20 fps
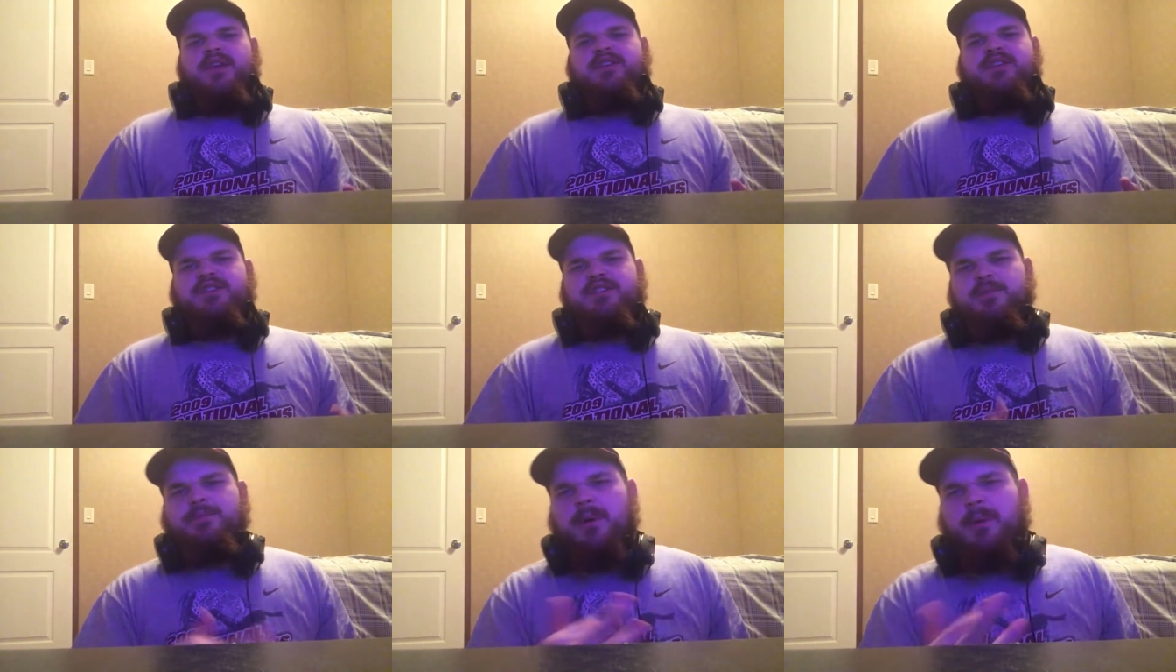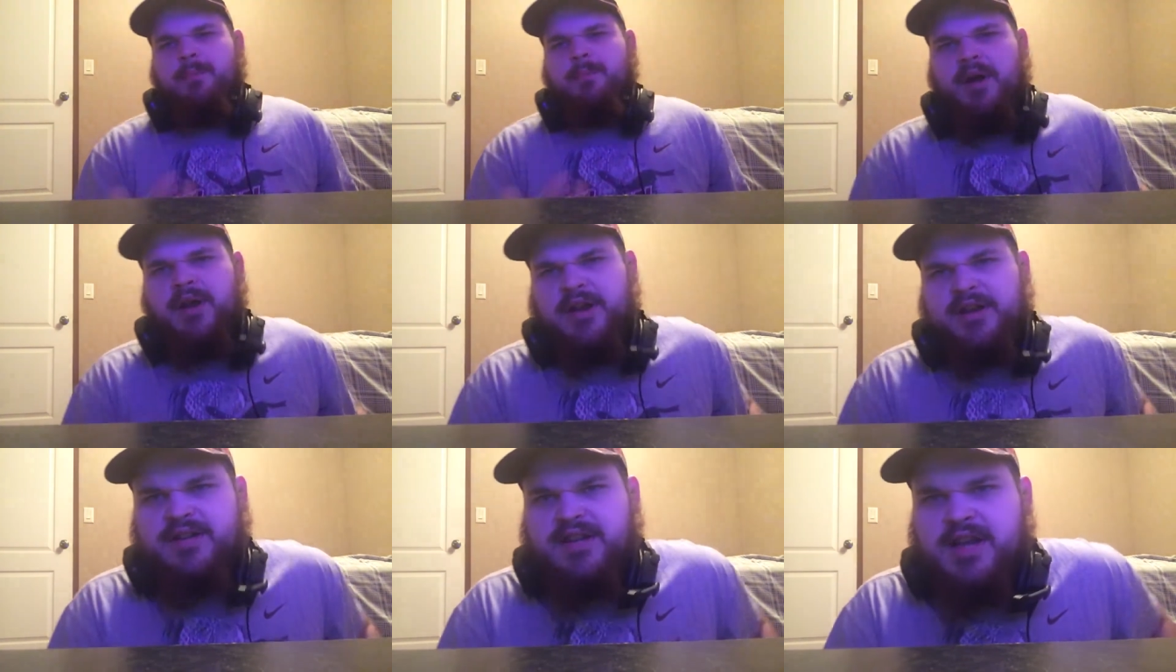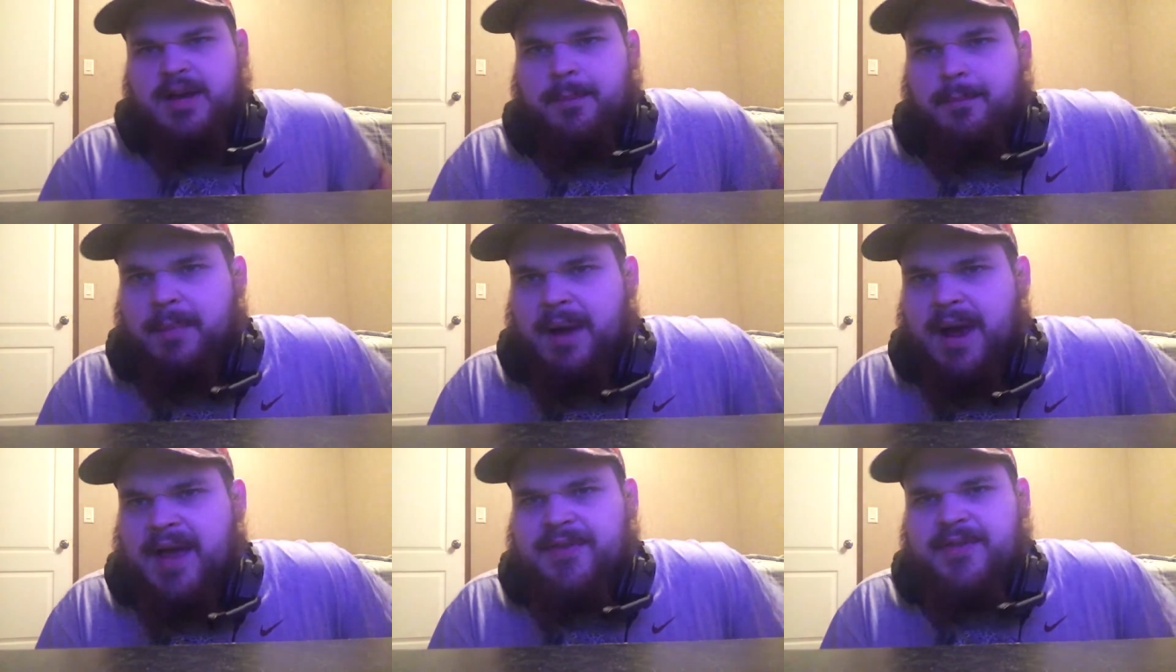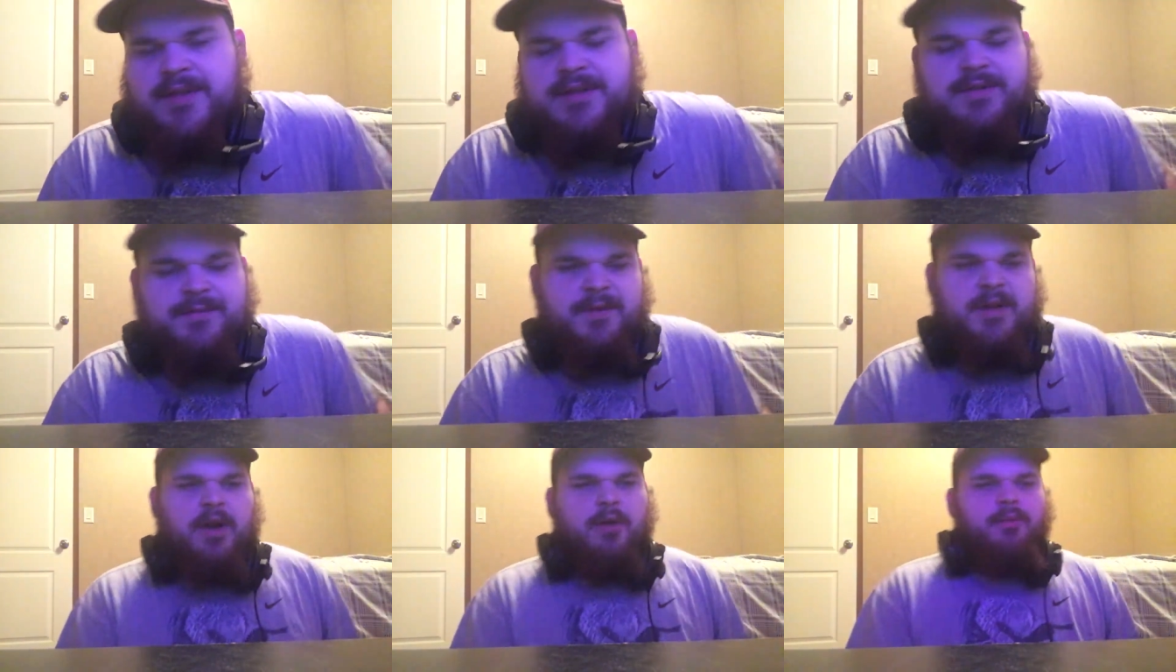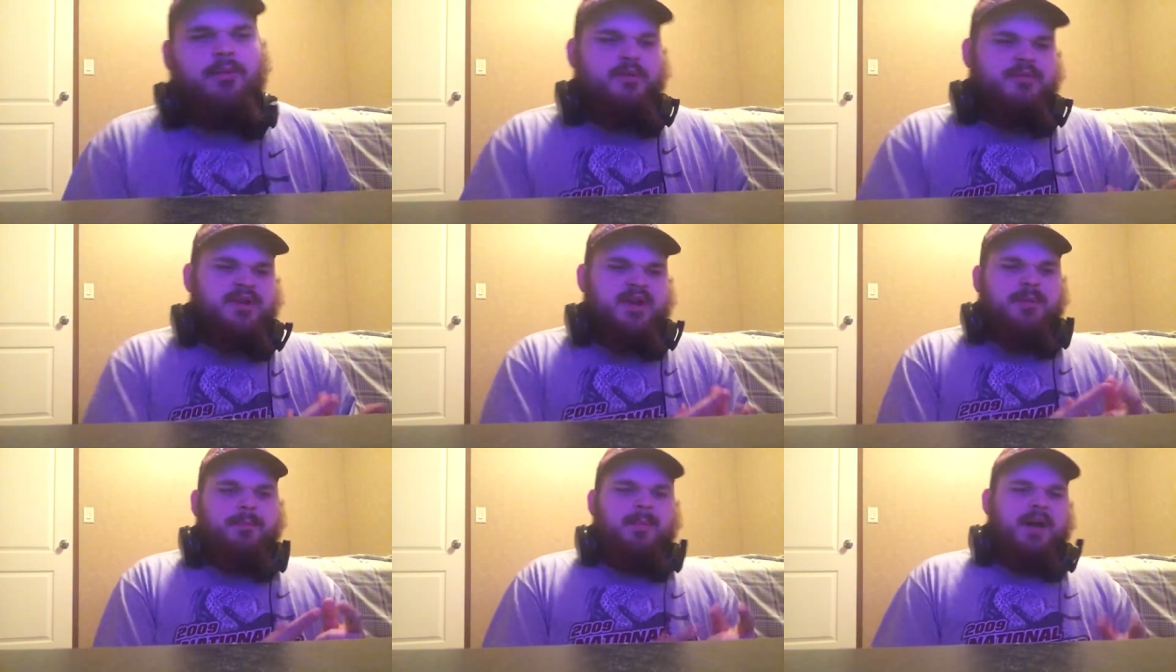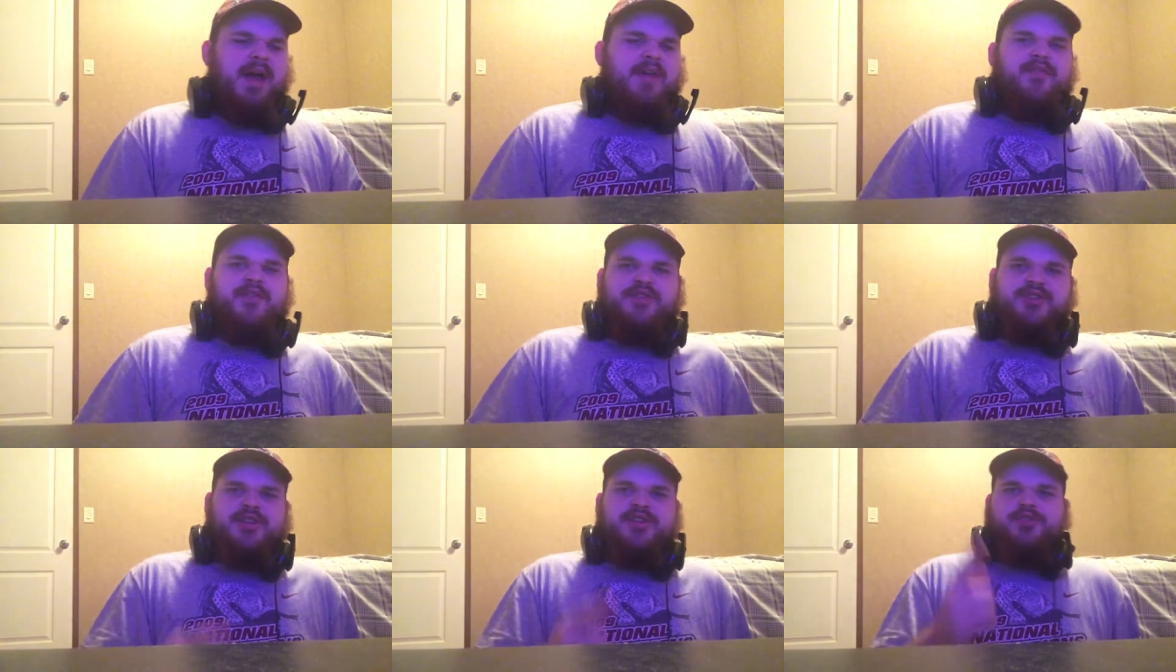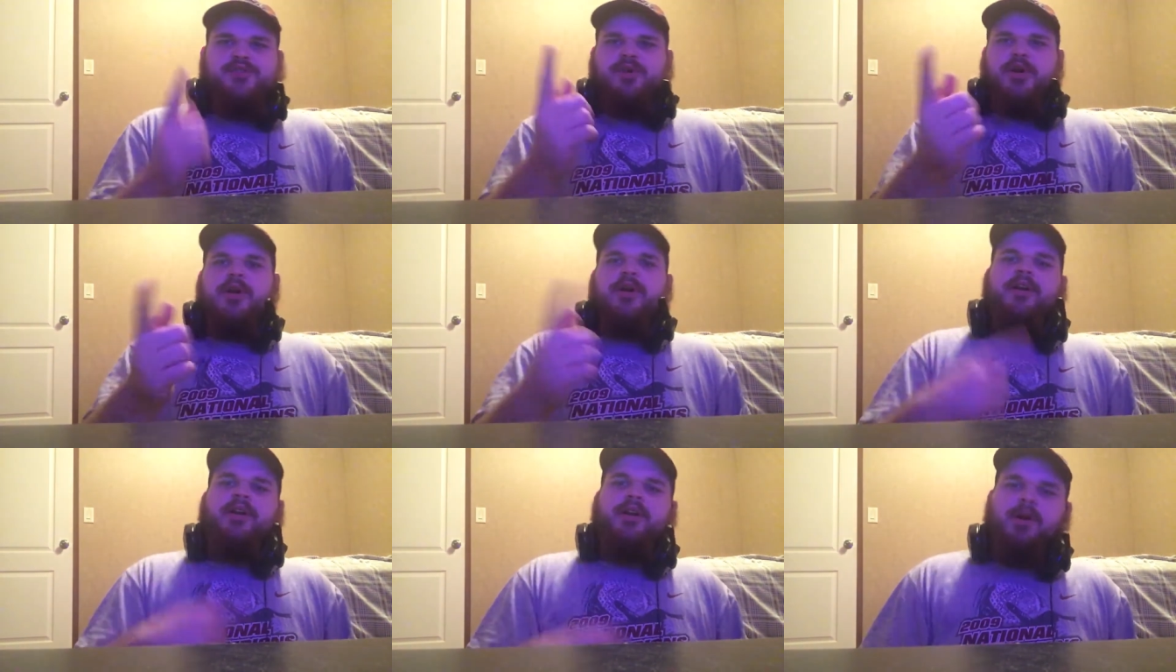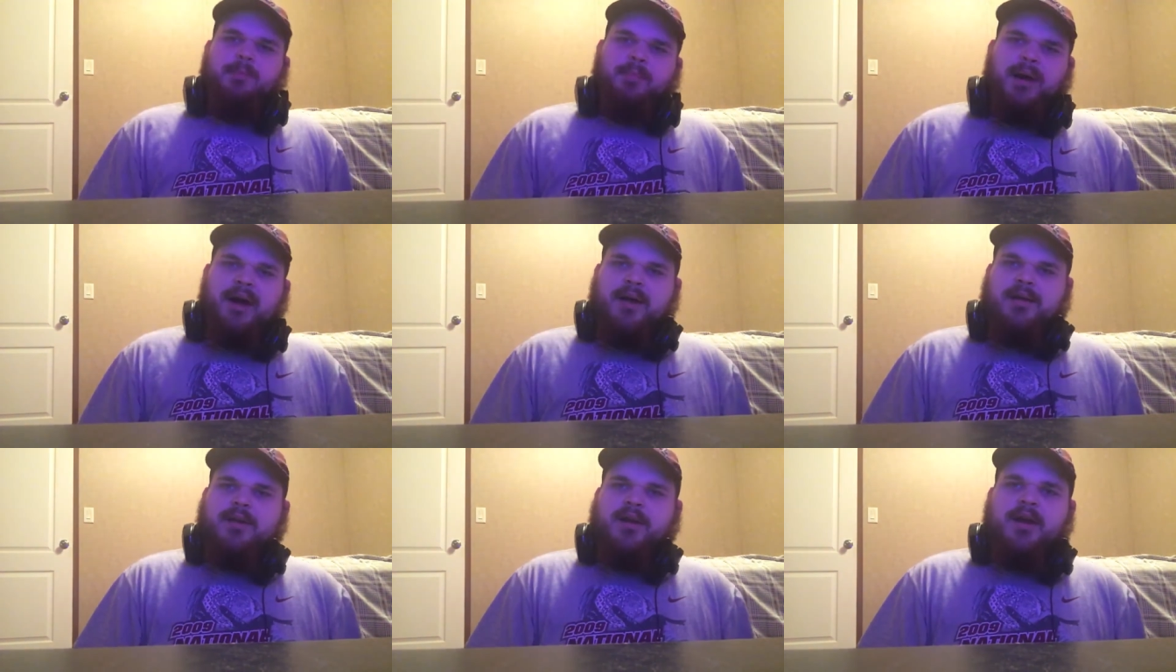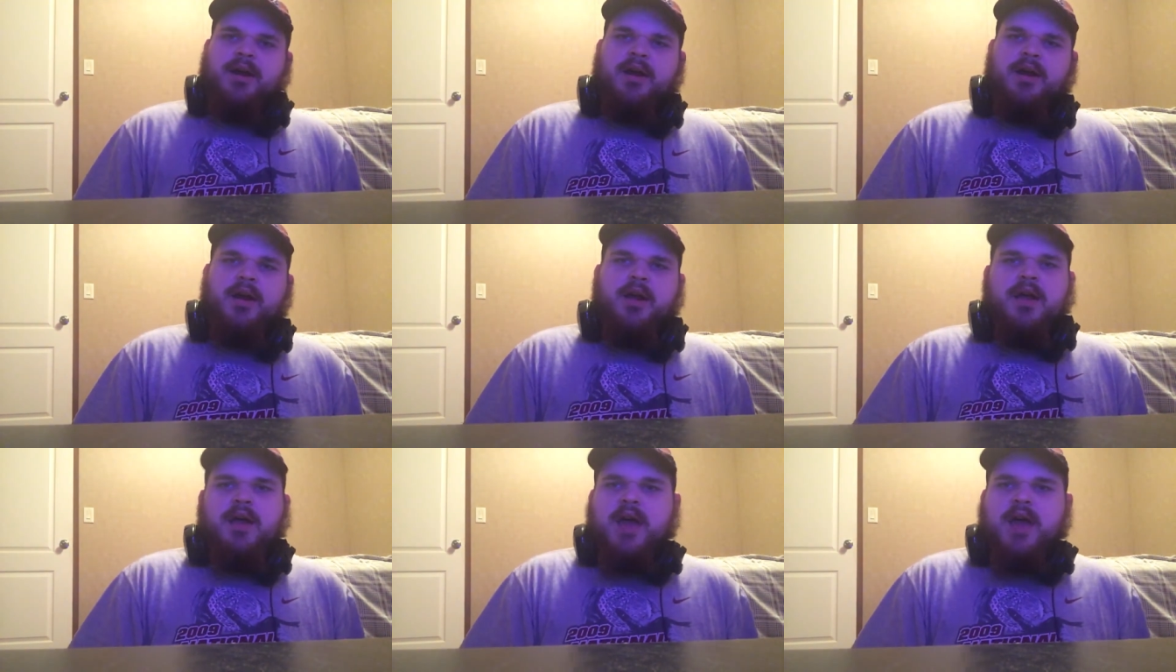This is to my buddy Tim Mathis. If you don't know Tim Mathis, he's trucking up out there.